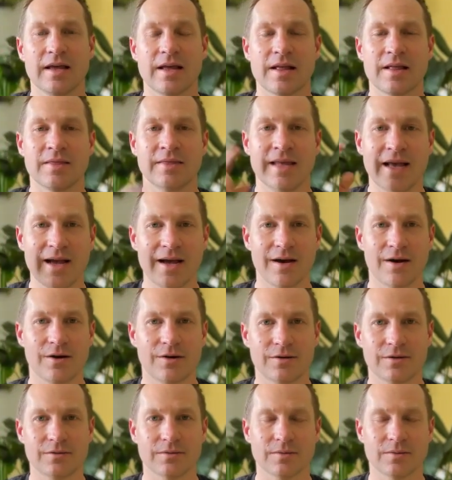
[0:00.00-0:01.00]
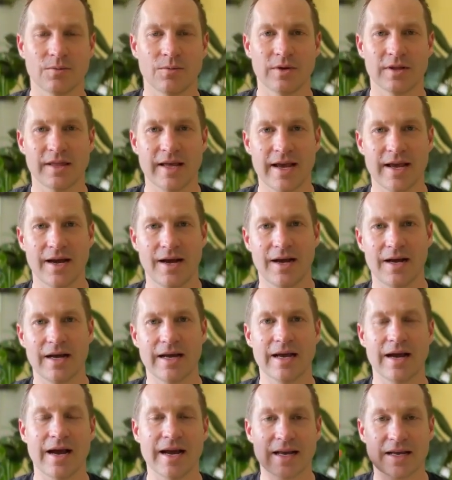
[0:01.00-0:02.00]
Now with
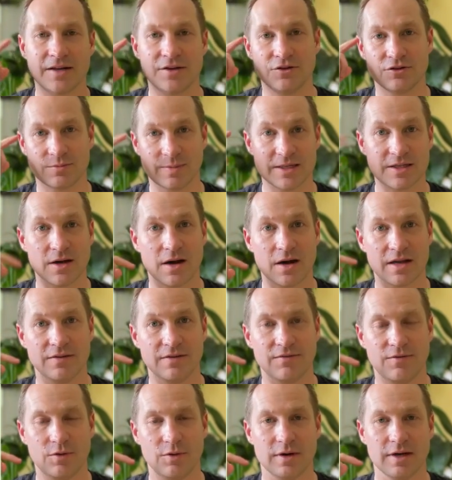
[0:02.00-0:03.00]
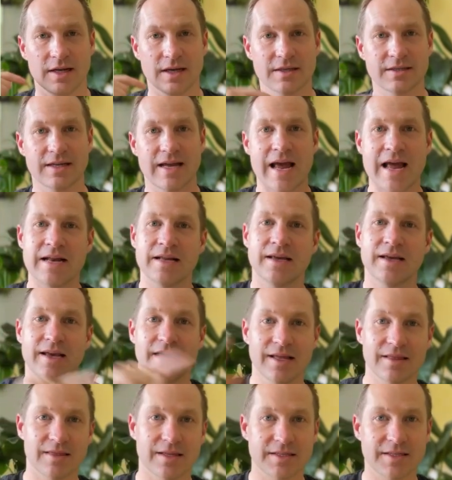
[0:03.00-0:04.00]
AI, I can use my talking voice and
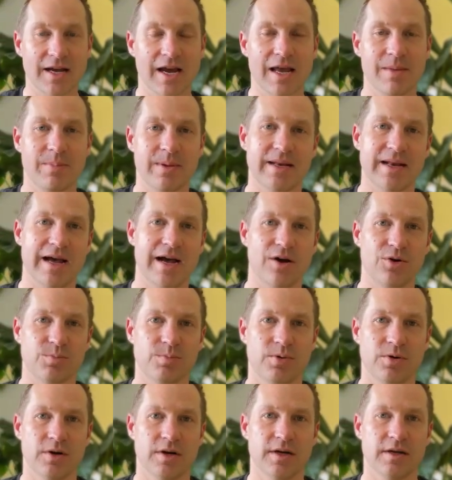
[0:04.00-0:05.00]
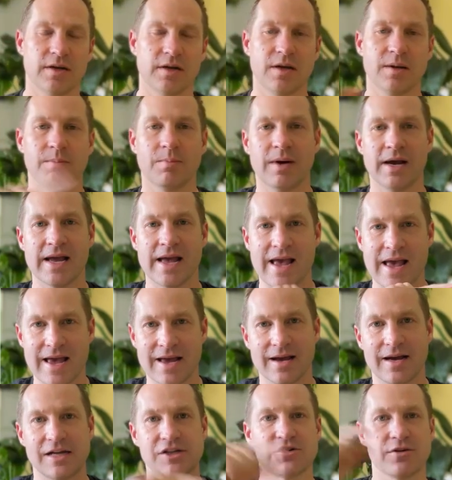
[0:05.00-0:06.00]
get the typing output by
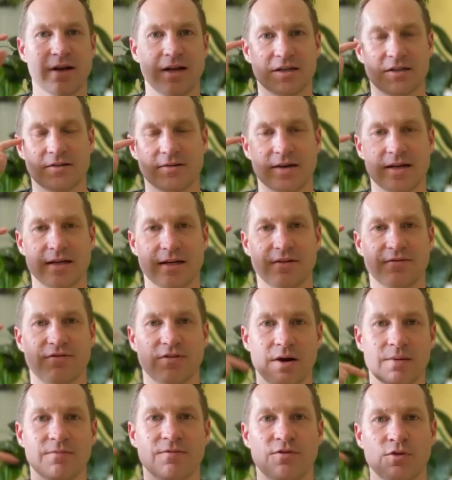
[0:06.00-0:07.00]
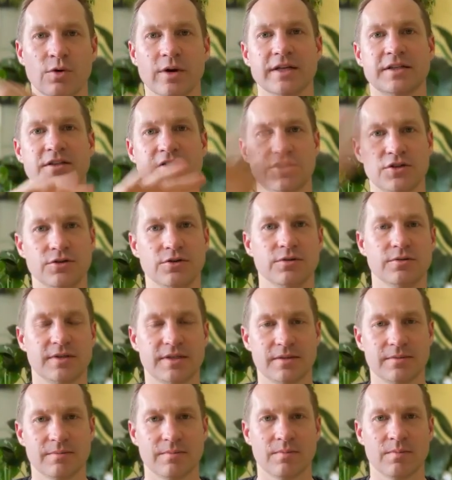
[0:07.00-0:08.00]
AI translating from voice to
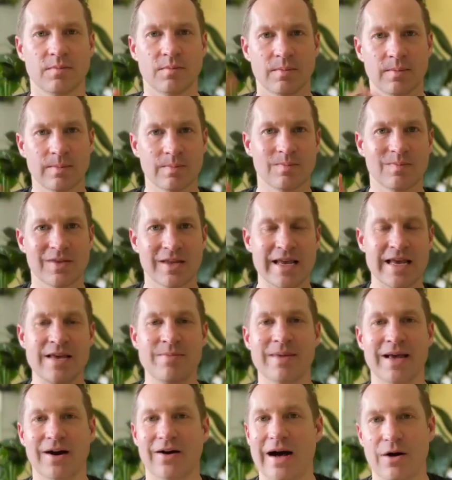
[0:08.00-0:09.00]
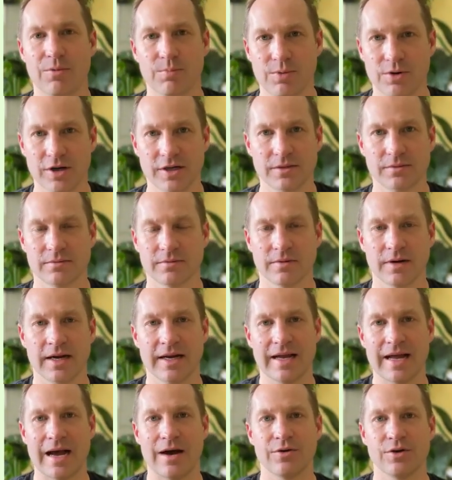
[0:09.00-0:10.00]
email output,
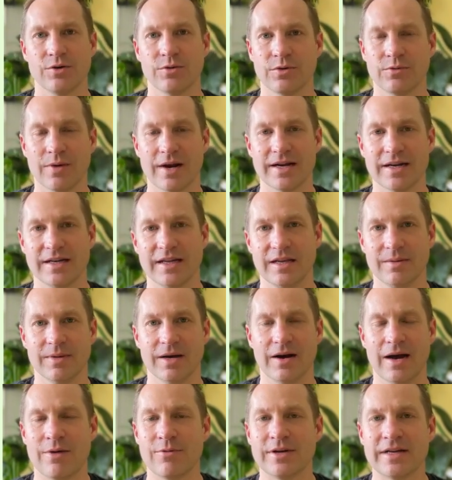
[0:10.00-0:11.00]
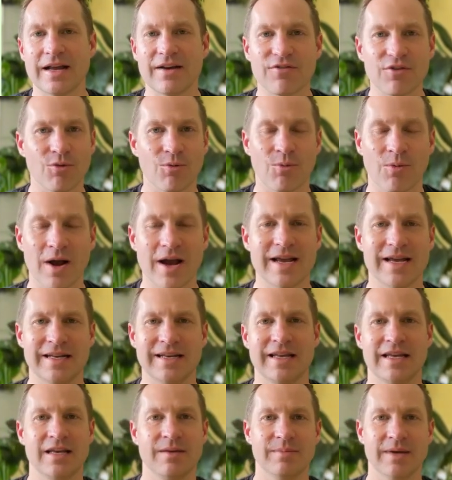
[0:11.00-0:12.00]
right? How you would write an email. I would never write an
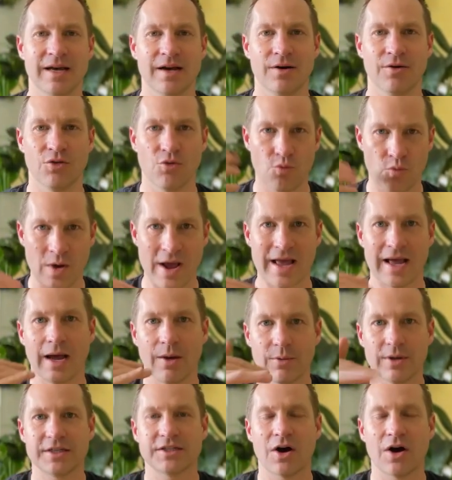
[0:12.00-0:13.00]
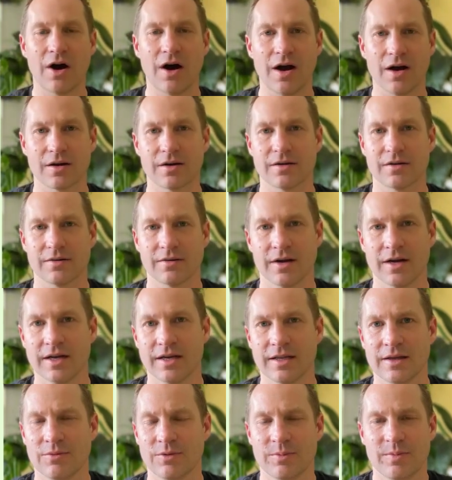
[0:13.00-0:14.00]
email the way I would talk,
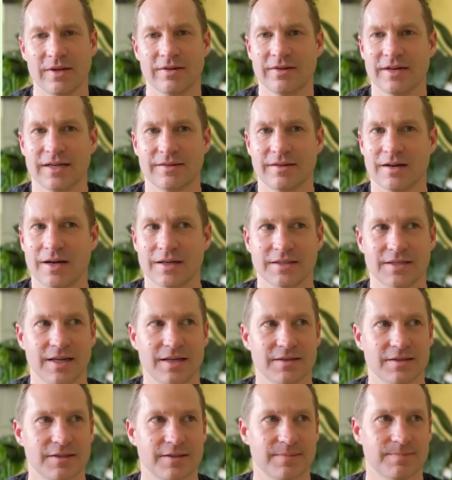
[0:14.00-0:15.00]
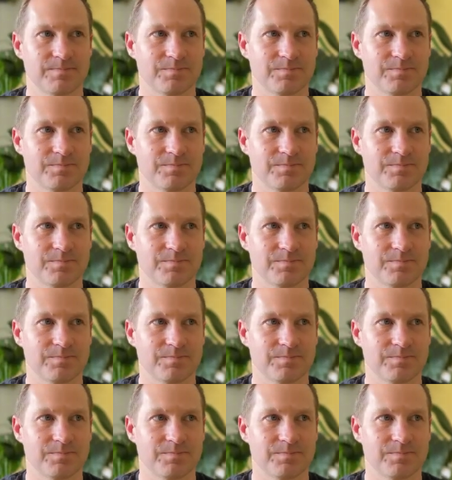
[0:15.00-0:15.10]
right? That would be like nonsense.